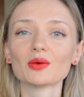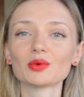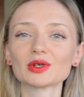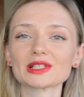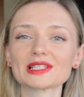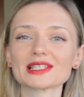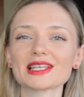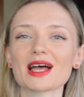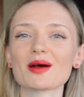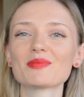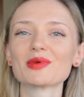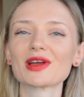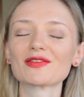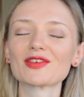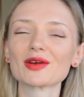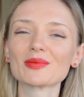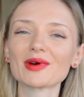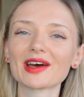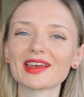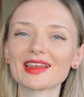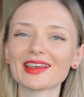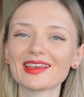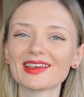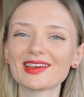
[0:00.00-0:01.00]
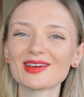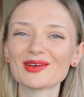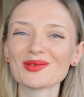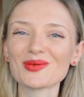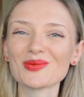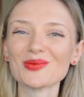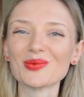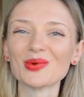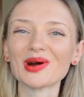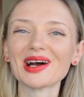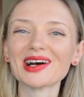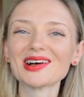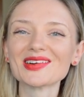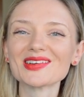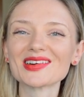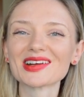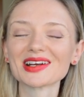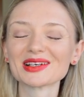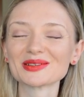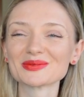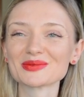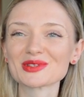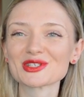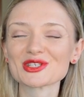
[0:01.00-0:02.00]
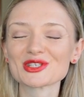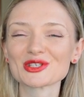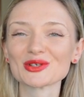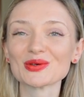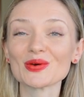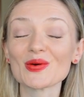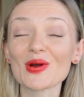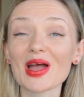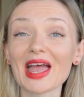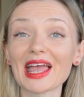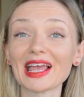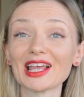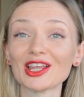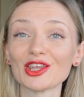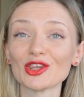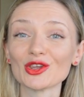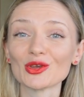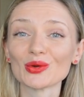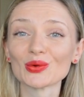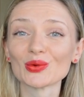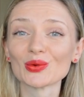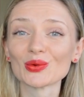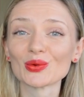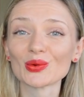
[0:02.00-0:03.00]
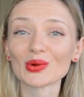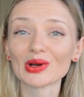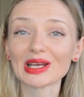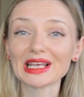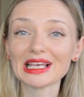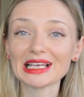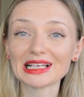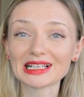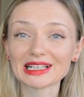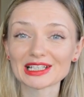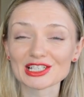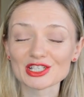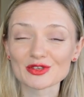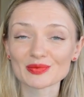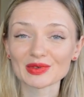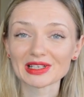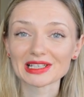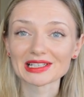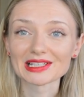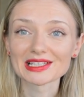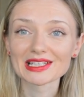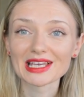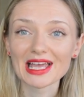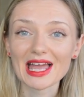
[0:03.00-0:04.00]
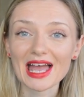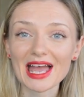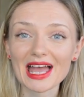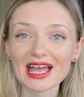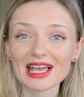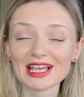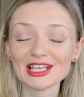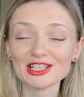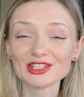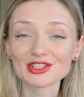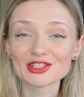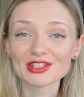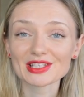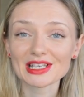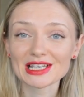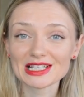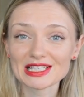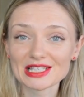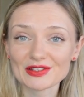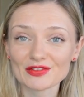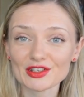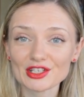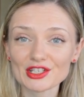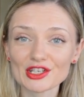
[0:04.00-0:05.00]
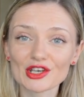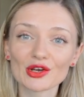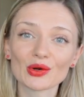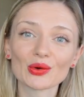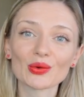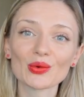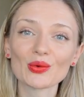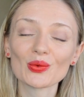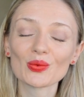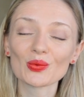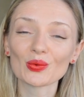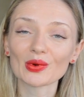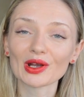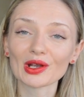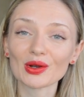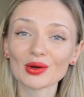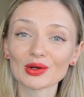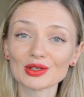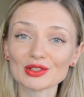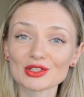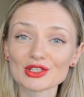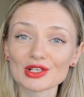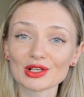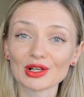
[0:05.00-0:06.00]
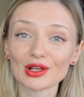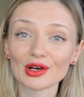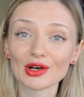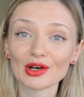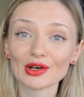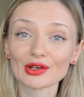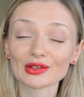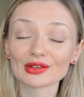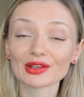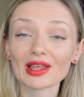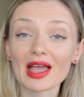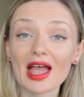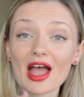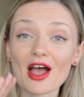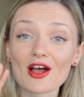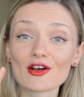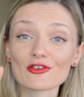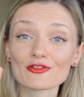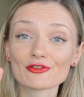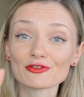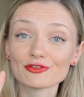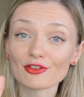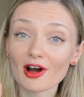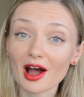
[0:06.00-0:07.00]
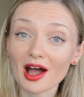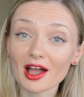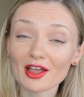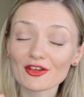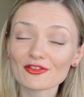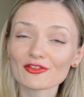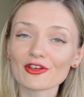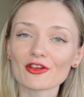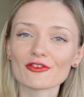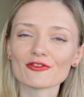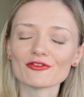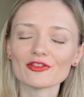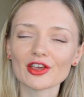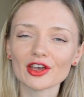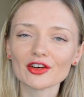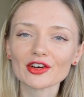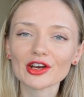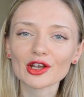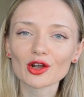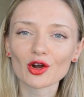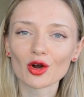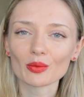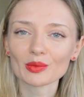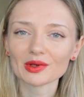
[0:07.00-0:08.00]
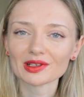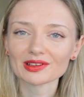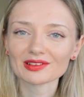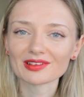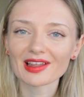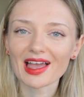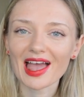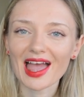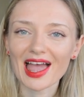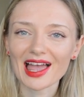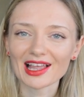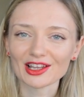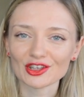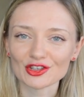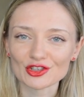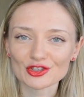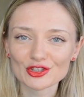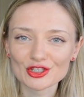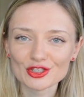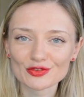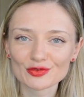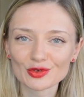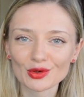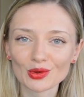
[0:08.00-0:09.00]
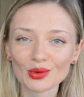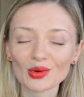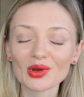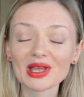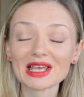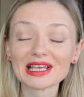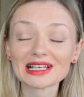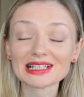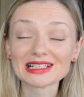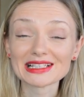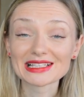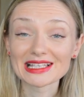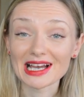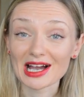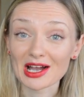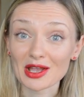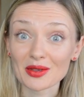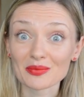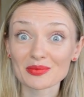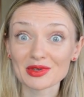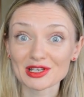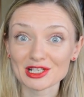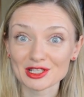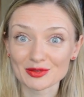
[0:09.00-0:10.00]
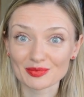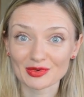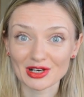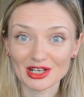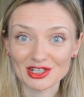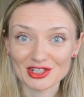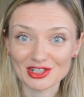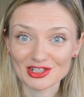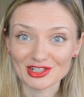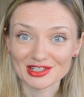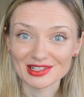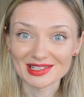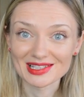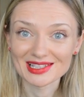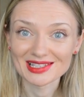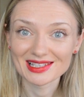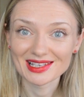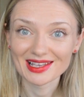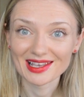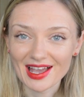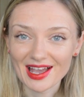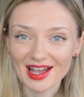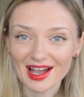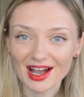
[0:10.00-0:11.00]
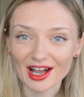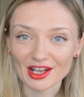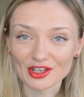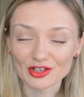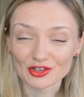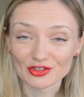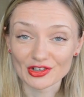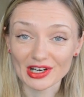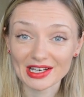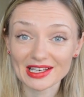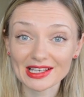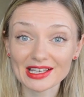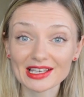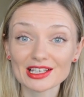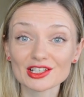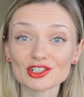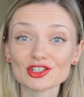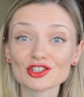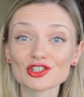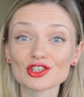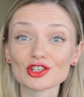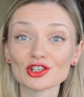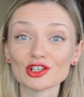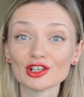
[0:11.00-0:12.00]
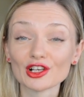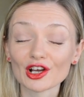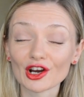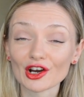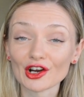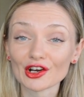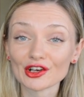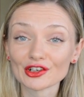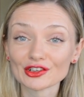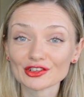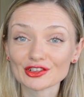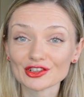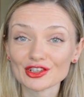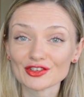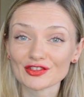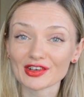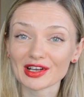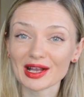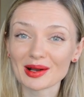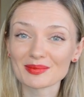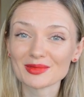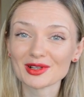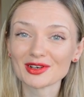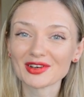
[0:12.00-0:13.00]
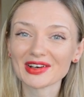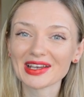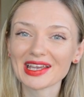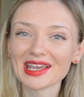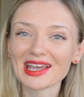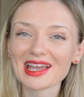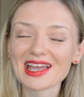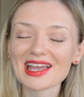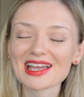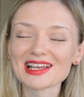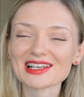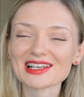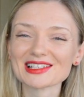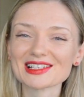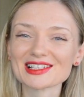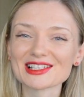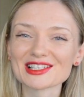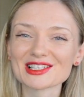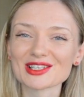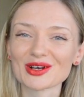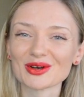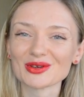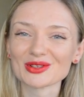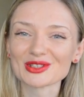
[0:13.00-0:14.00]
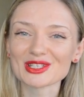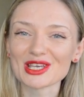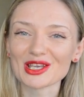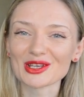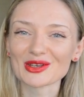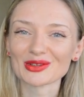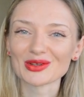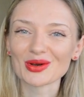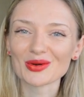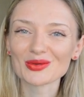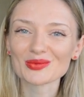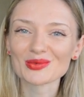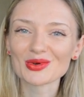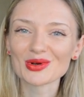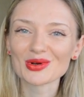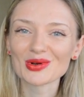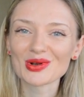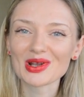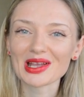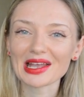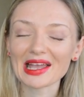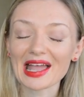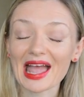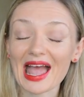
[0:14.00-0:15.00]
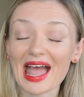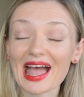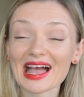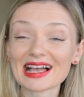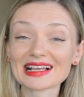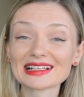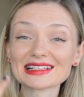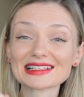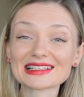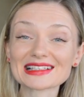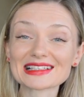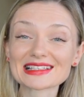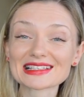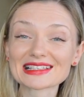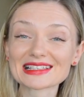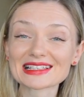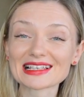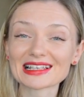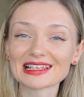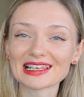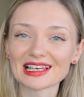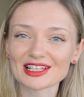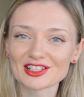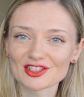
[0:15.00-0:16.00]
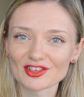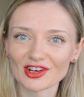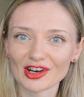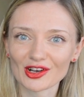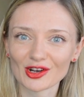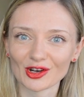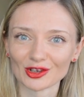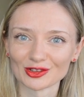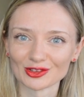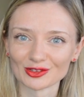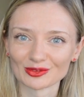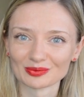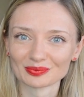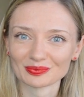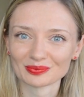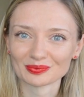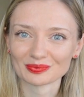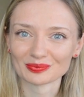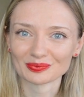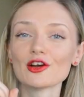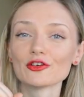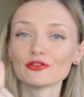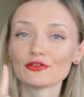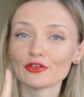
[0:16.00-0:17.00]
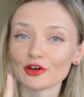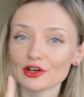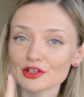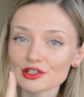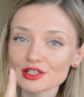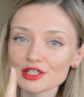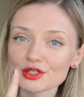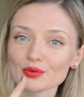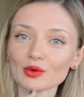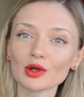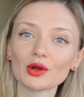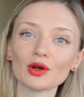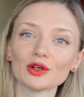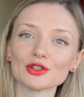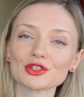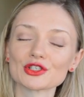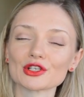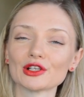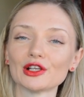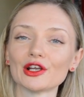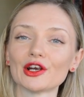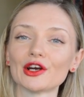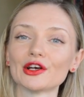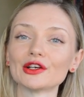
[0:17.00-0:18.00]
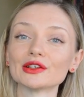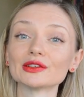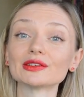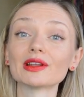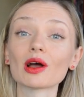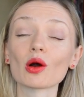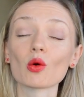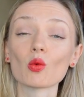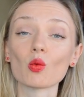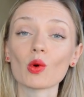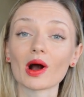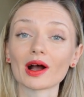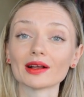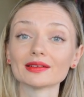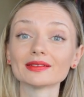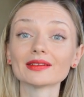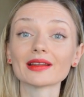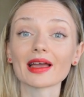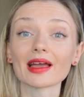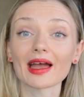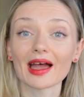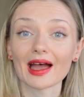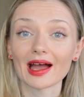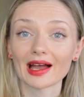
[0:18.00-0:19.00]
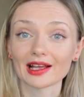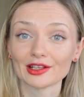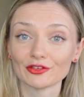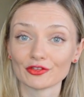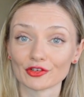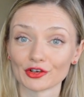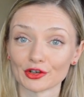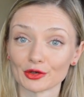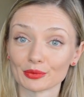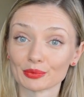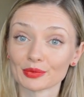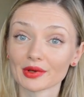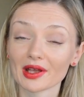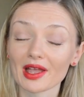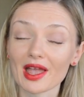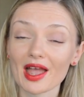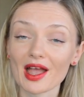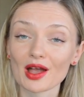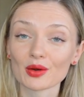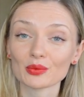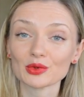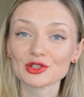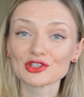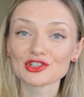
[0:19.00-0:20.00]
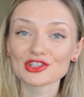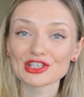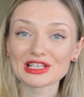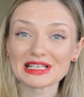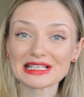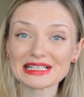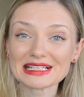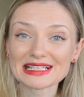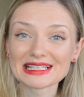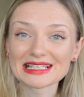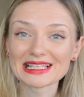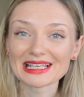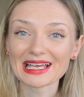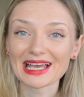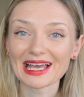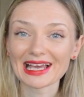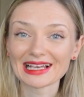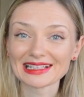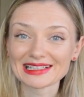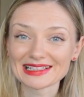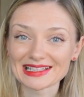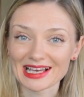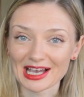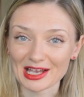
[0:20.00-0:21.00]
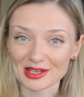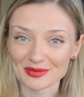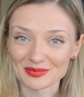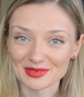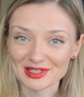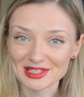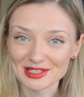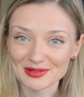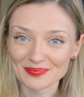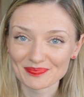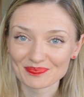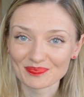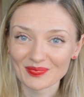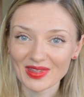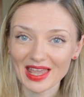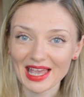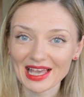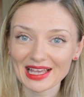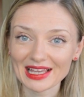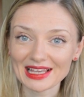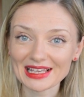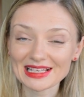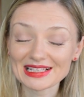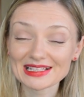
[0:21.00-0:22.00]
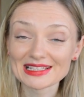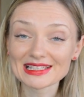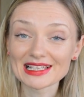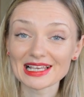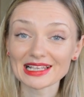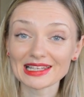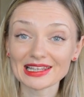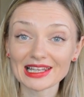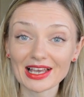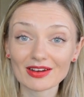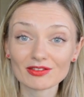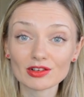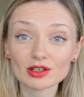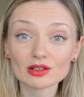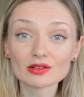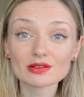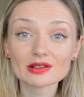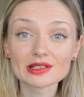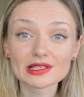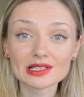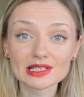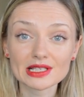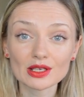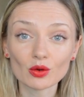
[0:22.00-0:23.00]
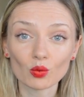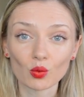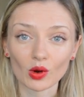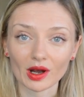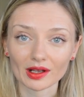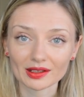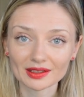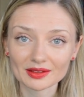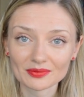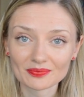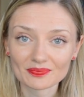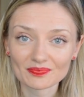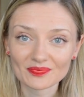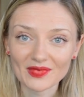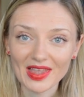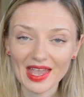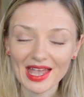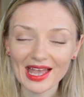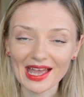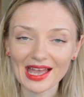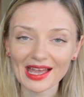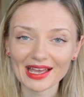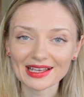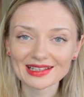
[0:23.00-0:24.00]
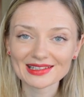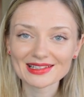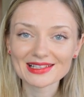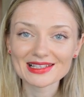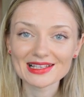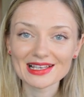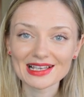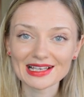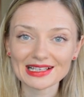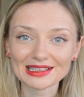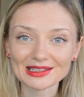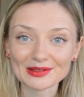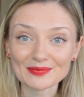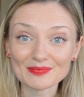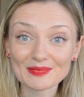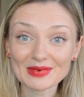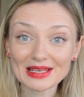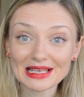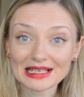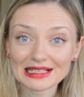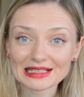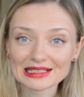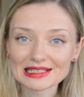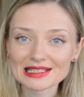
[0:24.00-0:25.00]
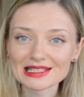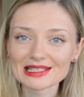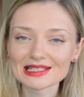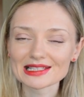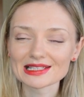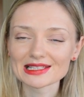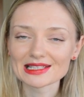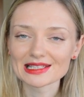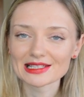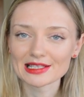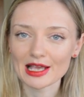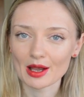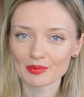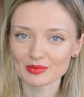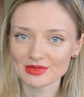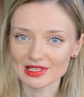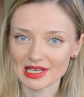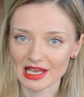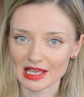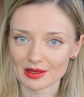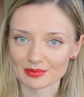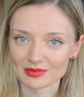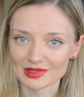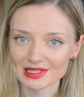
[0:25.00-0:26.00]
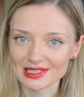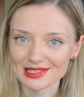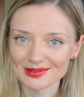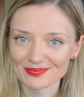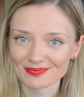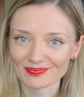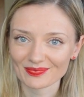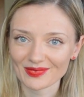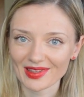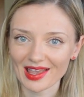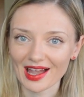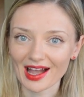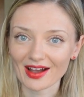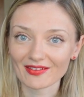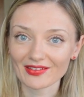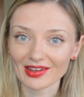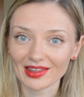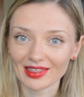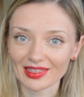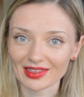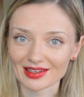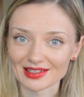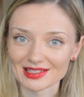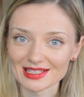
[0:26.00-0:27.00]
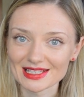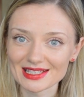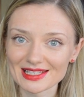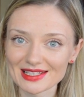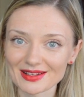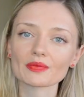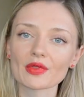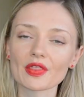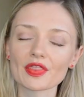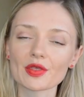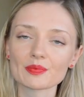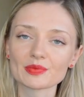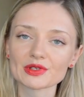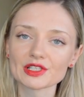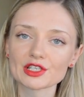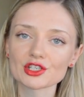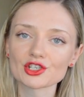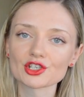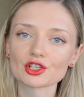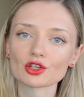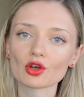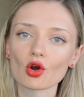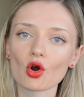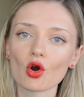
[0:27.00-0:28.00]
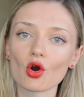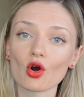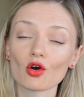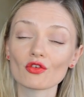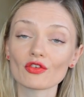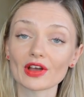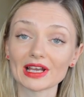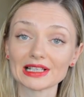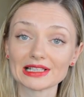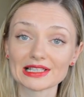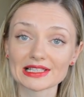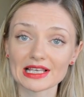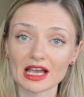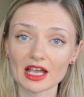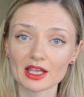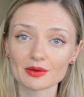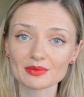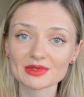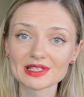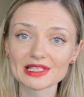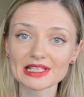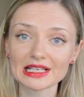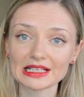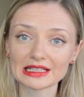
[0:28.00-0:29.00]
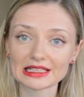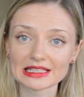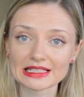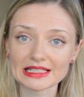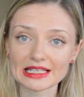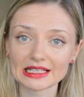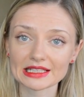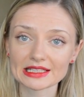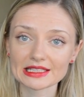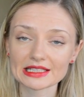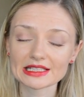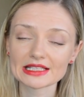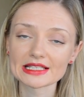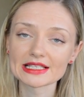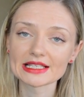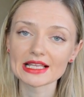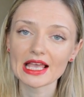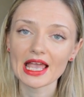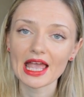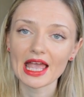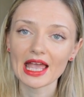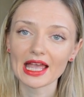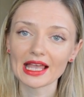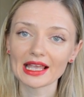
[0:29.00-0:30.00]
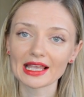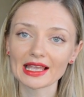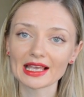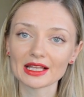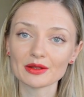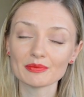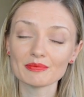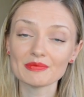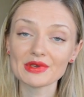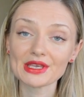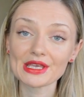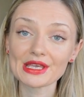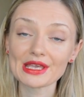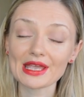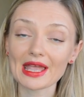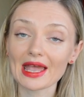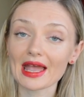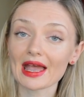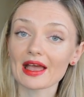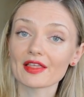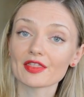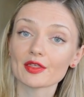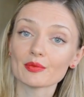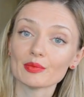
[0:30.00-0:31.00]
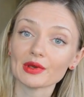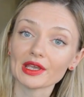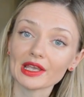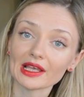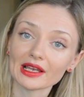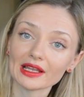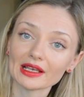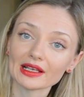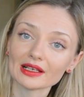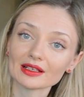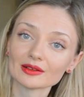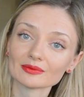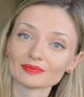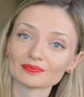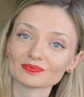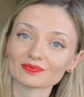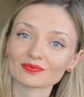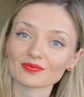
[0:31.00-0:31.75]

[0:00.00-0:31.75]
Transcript: What's up, everybody? Welcome to a new English bit. In today's video, we're going to learn 5 very common and useful time expressions. Are you ready to learn new vocabulary? So take a notebook and let's crack on. First, we're going to learn one adverb, which is at times. It's level C1 and it means sometimes. A veces. The position of at times in a sentence can be at the beginning,